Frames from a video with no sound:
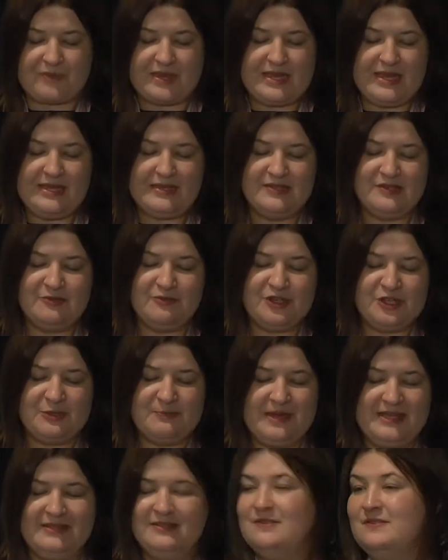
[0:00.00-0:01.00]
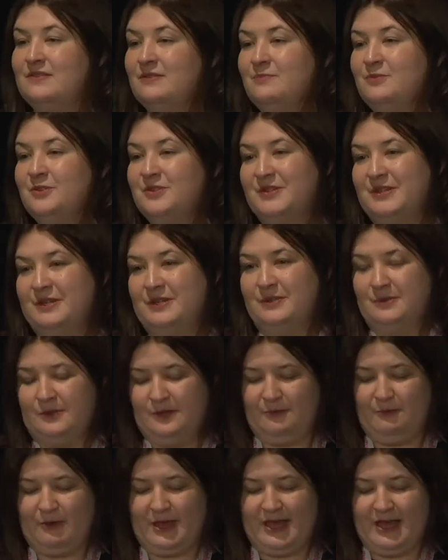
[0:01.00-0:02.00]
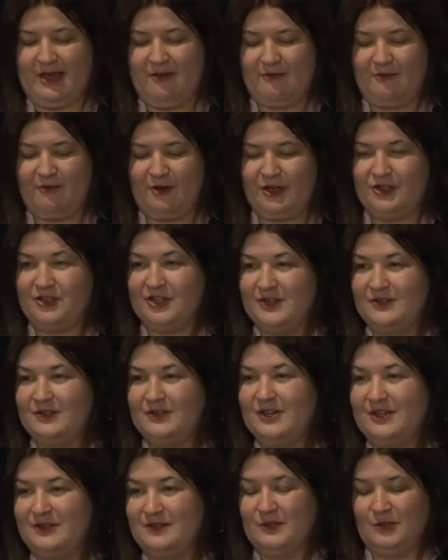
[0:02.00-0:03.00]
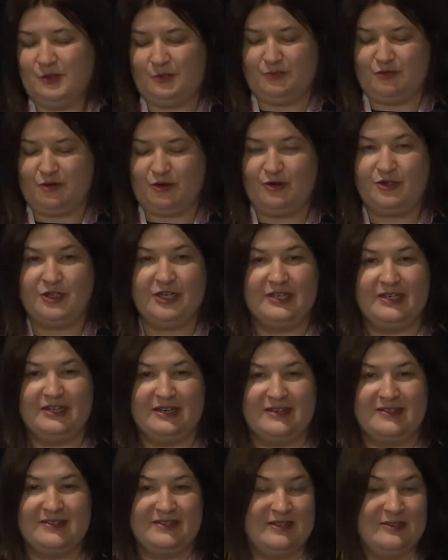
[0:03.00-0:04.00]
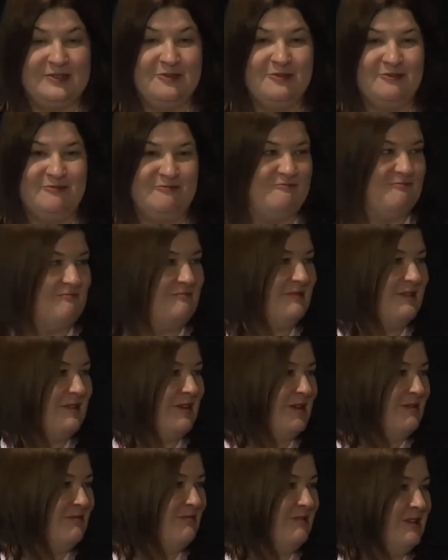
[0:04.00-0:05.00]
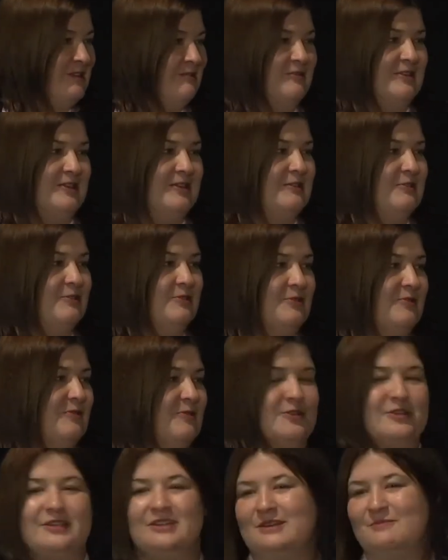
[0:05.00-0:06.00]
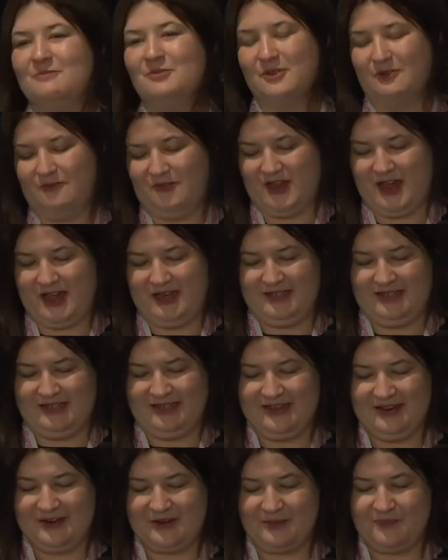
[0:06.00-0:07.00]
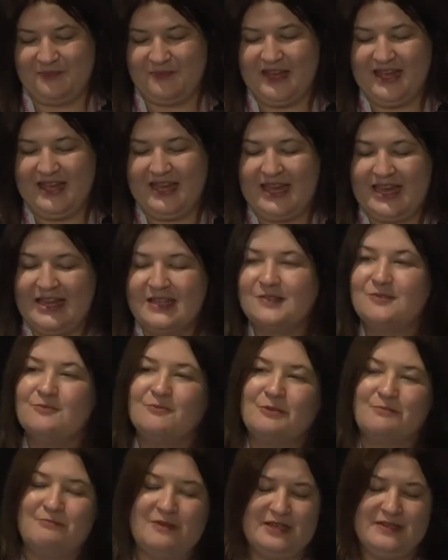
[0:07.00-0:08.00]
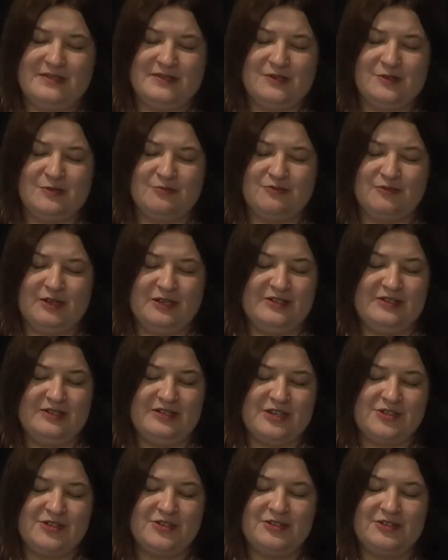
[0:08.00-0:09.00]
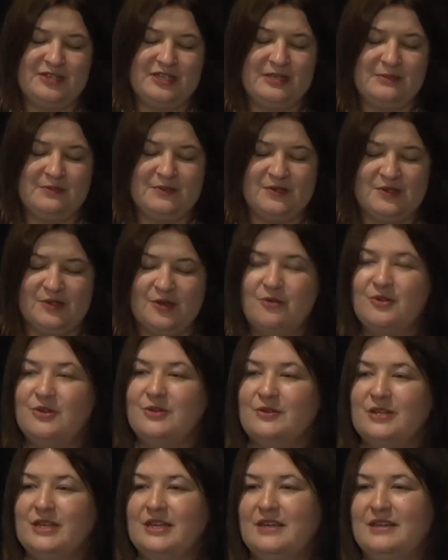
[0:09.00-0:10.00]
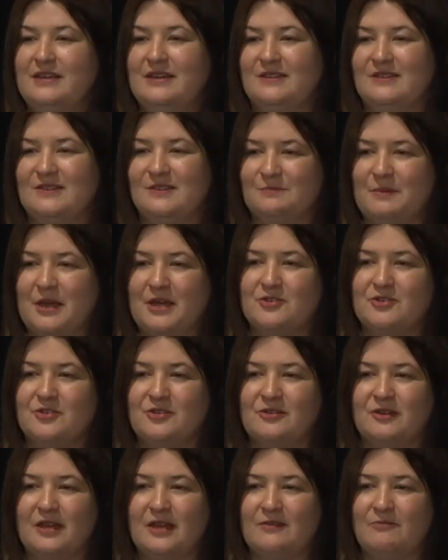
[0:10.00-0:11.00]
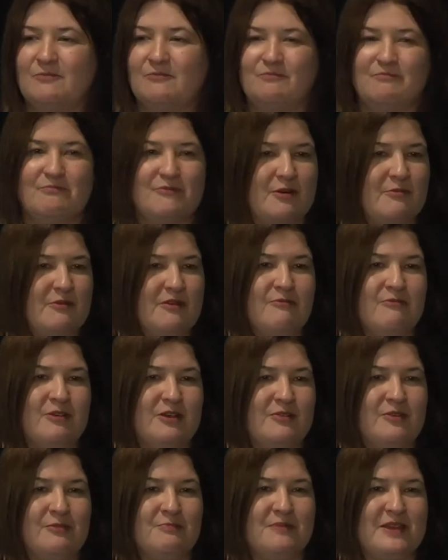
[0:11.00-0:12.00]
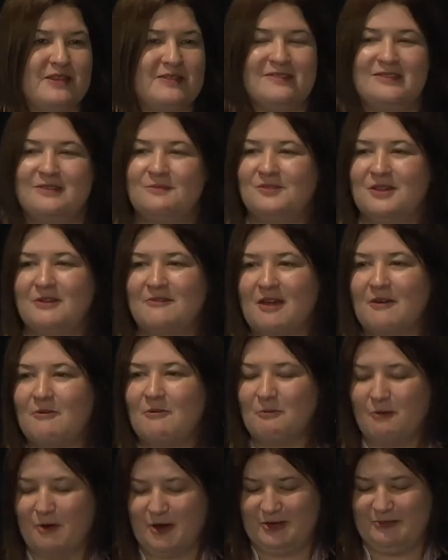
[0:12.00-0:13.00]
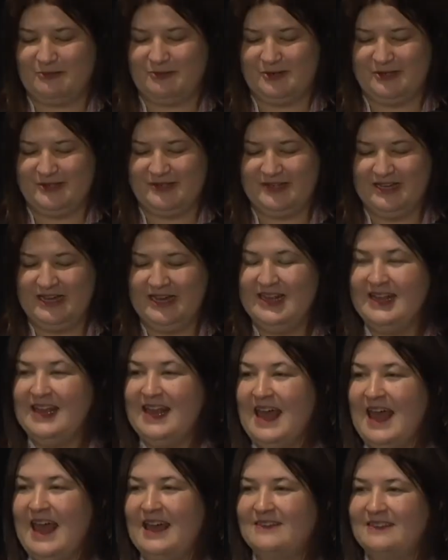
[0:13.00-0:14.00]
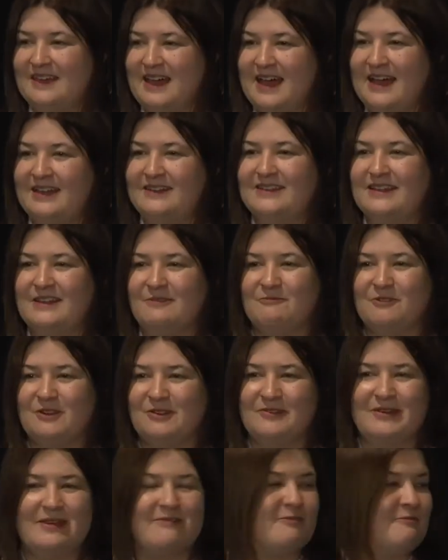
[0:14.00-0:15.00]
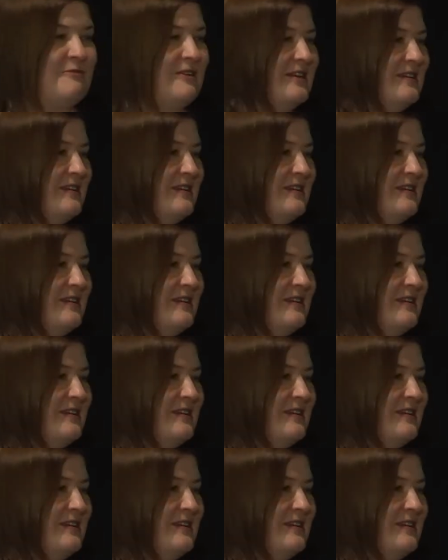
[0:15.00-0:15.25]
The respect and sympathies we have for each other in this project, and I think you got a really, really good glimpse of that here, is what makes this international team so unique and special and probably one of the best teams I've ever worked with. And that, and what everyone